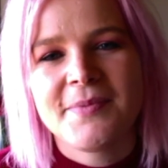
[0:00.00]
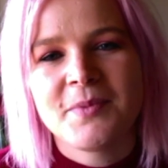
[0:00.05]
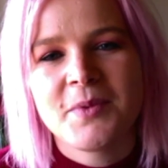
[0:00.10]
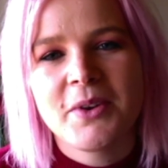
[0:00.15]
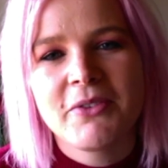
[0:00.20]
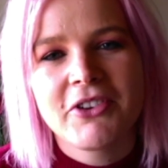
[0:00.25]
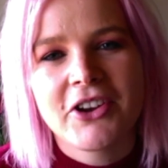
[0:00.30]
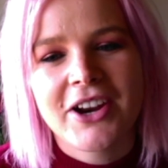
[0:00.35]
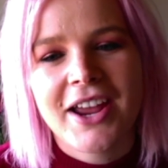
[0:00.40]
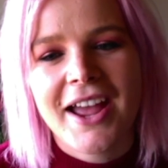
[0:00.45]

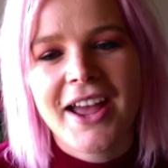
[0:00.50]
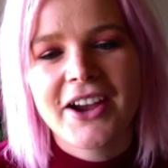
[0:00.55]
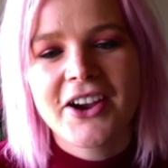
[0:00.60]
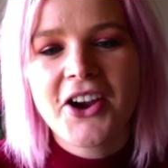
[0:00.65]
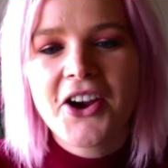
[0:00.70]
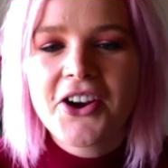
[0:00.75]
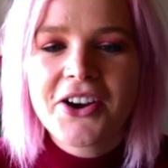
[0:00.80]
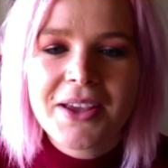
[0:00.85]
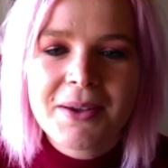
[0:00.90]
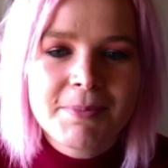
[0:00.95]
We've got our
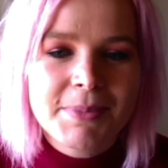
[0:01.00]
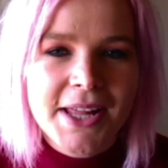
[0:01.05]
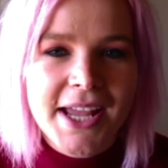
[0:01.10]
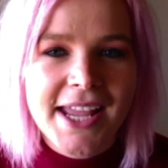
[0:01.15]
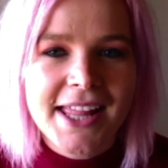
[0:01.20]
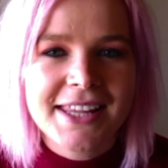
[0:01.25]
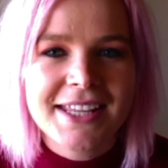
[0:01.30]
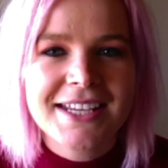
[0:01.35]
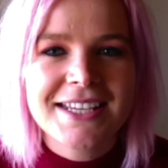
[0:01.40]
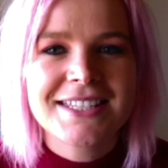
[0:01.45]
coding
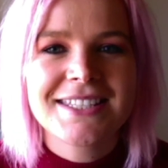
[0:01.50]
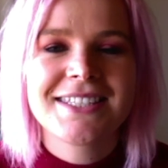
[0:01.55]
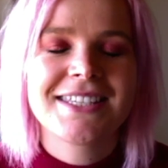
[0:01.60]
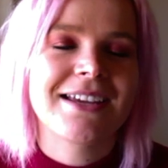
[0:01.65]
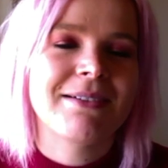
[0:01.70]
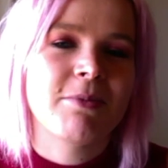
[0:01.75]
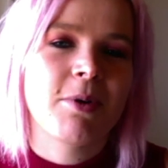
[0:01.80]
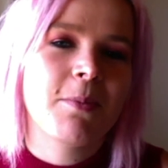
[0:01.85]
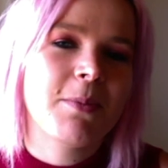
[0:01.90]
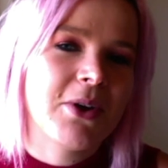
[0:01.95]
playlist
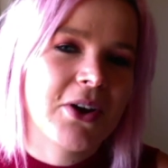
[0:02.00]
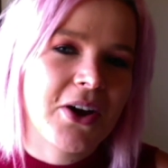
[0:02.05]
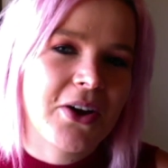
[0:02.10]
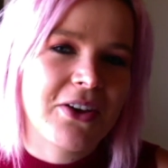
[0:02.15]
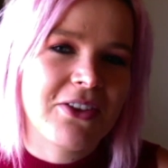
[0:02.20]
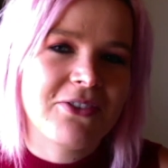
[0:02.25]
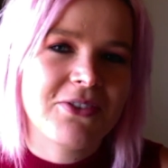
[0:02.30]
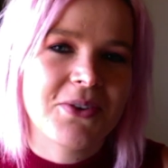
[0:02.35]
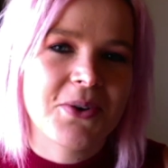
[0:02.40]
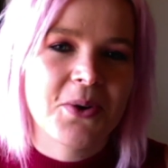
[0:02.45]
and we'll be
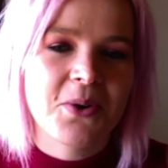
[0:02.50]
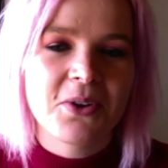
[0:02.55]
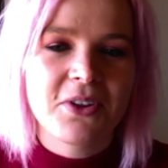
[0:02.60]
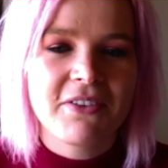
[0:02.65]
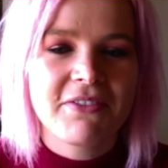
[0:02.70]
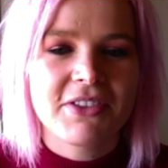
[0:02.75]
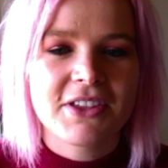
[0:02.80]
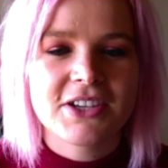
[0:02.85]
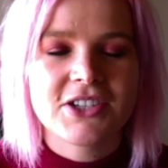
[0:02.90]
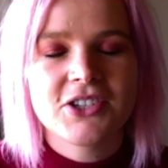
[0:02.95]
going through all
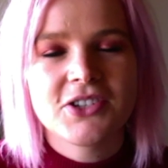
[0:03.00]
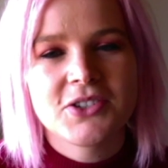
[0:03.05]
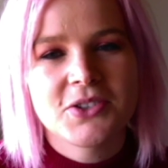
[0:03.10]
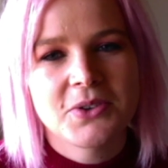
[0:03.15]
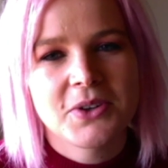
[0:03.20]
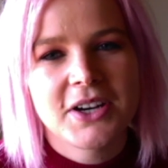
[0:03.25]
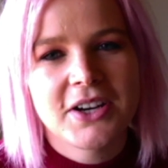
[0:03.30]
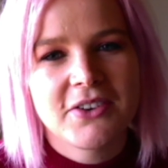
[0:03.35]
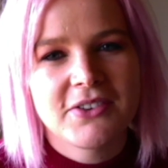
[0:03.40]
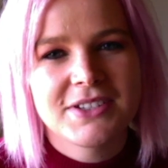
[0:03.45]
of the
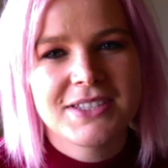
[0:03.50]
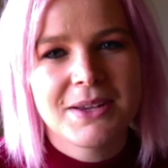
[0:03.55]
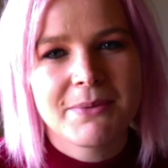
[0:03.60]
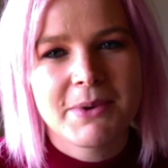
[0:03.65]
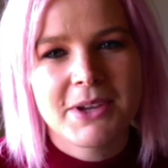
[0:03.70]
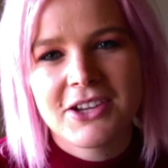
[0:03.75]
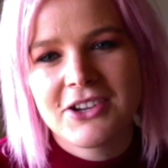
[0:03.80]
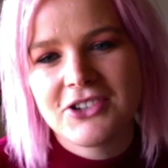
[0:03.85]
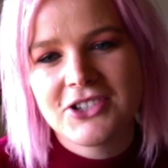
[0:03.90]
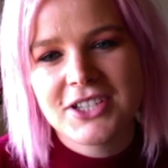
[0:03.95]
tutorials that
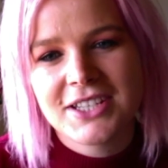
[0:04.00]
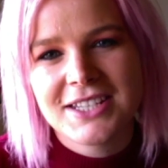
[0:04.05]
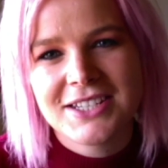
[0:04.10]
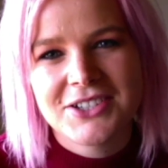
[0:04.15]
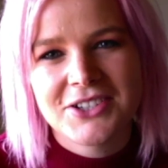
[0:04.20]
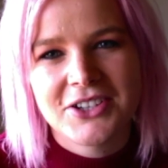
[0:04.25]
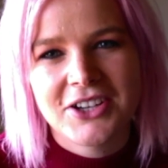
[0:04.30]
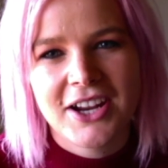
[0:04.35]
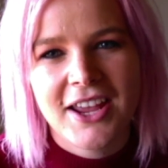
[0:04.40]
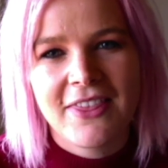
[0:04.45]
we usually
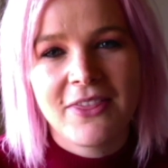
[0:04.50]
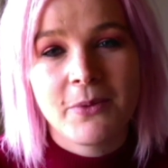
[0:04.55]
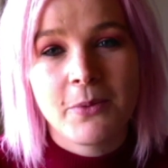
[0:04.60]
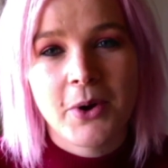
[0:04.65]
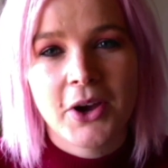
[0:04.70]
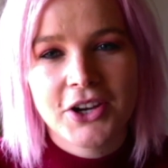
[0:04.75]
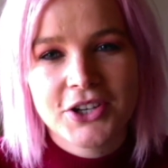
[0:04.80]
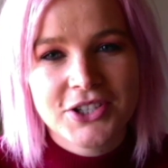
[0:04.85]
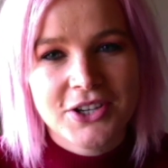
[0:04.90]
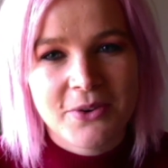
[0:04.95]
do in the
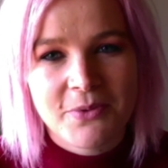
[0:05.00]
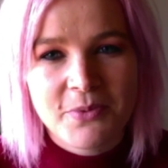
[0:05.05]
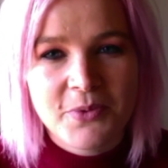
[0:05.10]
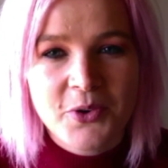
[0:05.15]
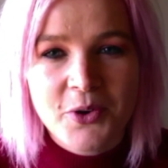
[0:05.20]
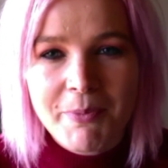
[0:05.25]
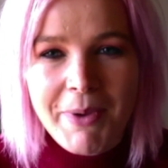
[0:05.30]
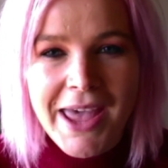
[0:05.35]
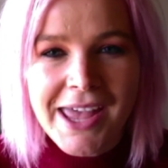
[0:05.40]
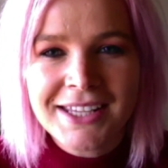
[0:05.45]
workshop
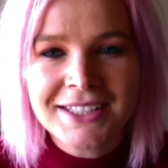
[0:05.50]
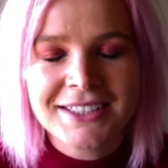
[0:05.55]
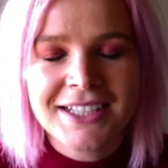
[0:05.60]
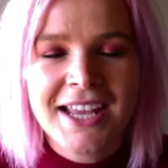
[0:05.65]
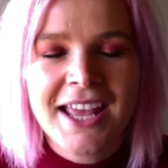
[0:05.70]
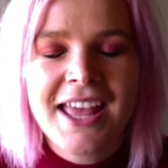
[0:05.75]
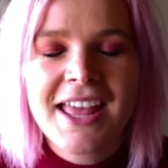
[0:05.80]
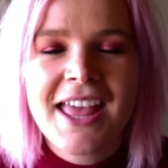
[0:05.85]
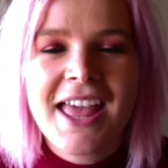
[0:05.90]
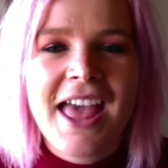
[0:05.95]
format
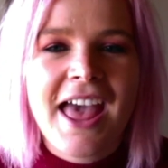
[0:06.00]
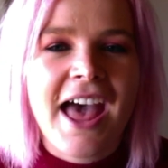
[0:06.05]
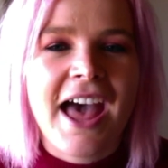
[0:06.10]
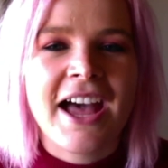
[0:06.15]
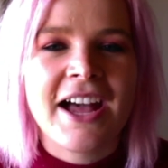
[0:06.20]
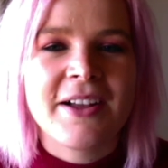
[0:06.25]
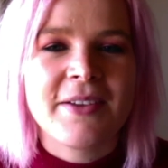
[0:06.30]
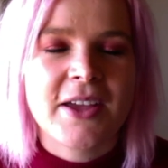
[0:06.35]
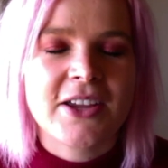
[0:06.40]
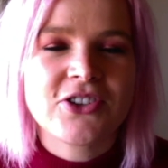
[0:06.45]

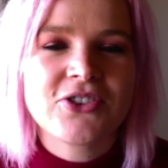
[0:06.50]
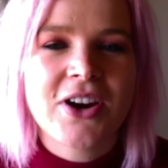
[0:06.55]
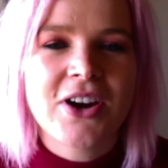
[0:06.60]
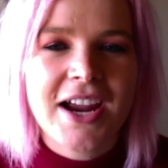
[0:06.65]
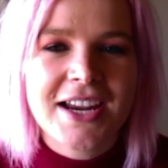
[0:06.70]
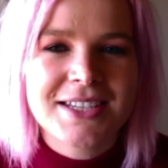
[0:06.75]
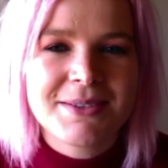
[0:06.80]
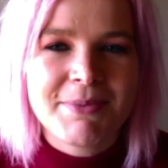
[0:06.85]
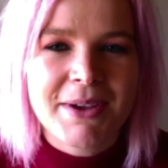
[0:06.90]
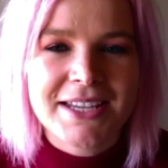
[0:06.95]
and
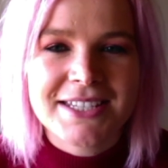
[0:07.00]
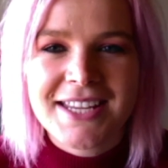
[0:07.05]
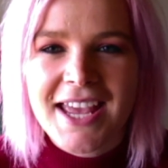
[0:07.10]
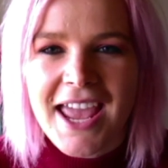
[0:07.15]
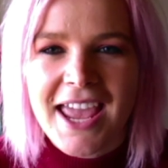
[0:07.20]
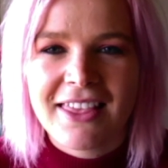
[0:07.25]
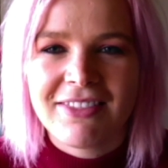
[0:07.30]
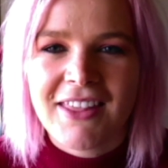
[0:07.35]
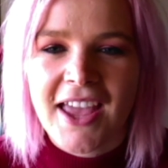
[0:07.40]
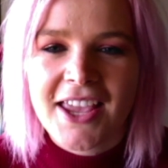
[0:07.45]
trying to
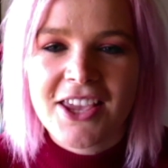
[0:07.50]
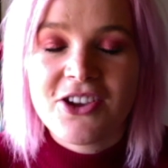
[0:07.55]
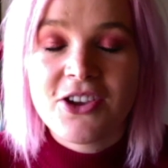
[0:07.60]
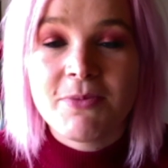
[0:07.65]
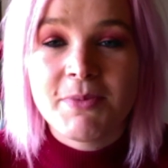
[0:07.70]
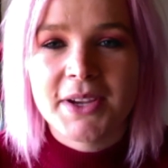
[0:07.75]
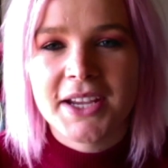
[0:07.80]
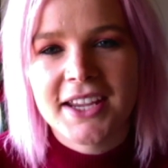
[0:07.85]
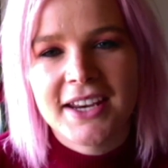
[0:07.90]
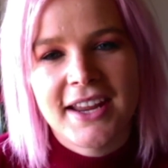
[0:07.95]
maintain that
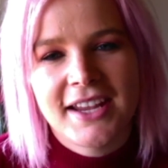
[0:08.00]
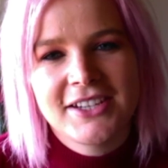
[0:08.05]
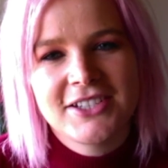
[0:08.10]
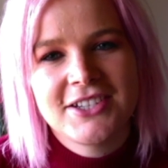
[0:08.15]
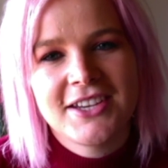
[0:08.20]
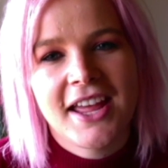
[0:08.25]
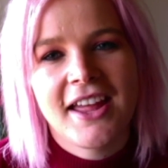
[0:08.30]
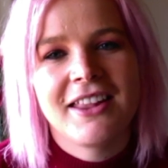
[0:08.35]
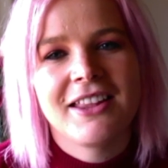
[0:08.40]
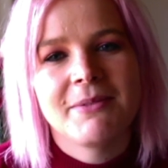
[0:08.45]
human
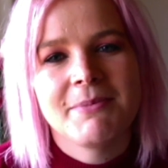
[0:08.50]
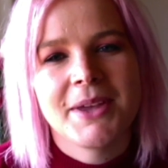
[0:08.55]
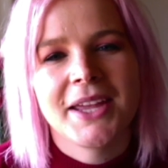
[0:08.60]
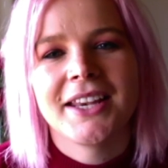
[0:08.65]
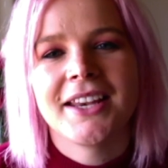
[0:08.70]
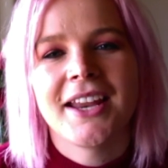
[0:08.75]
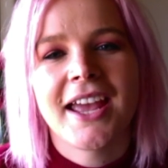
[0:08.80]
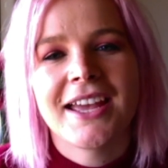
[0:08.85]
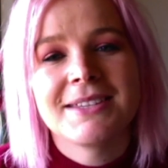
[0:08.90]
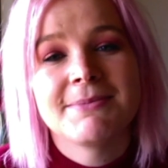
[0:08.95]
connection
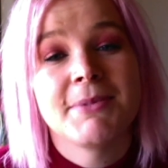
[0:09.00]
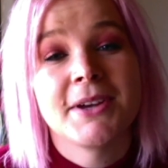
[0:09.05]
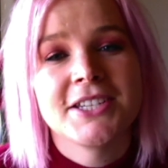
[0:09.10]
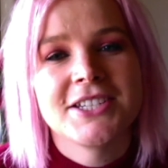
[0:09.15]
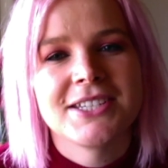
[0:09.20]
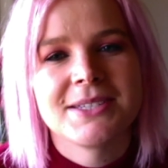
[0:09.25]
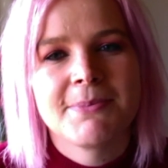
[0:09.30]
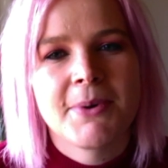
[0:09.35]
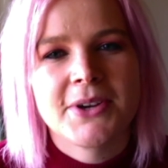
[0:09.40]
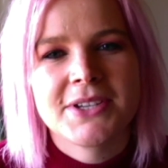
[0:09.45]
element as much
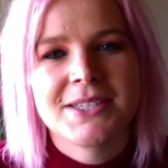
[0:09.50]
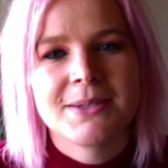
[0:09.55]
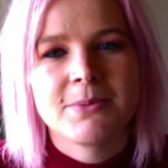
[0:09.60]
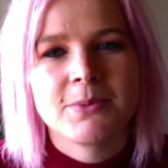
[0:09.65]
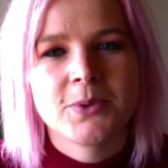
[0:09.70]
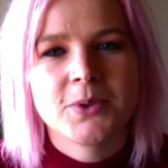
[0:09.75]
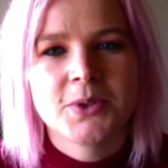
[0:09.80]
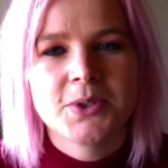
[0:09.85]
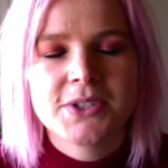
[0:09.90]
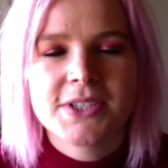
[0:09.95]
as
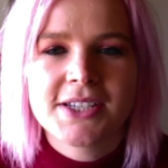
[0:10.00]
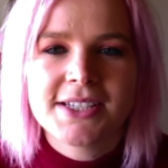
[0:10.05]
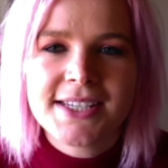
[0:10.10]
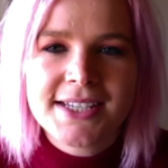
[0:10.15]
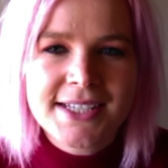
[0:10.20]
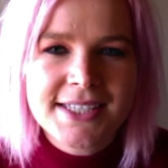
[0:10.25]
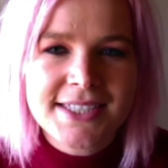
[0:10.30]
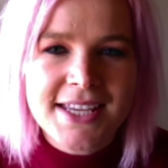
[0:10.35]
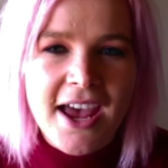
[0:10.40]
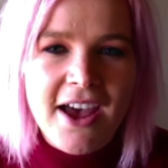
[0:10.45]
possible. So
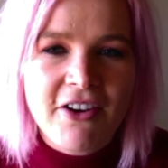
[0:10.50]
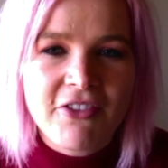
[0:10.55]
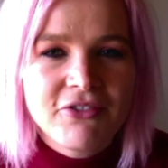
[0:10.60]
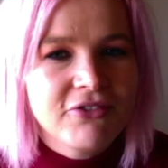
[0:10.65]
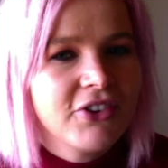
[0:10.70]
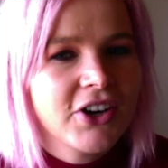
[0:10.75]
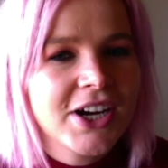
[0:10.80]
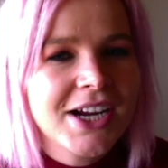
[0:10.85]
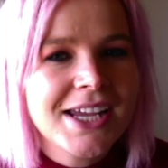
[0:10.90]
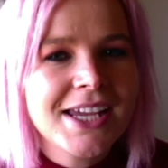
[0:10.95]
tickets are
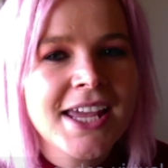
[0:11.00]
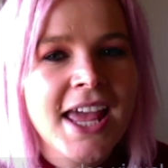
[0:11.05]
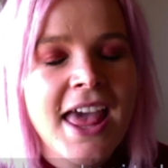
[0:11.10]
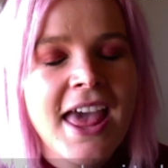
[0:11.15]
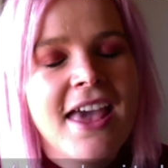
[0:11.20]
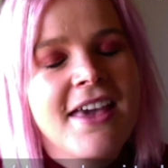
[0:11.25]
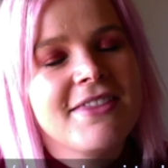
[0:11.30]
free.